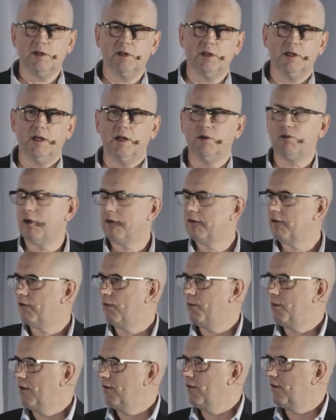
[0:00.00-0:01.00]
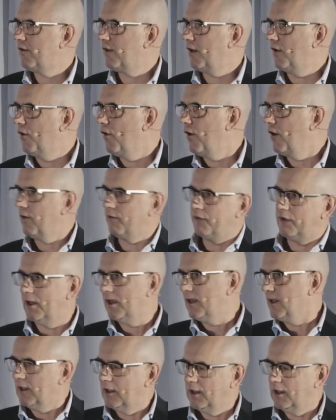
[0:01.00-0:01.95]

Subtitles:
the interest of the business in all of the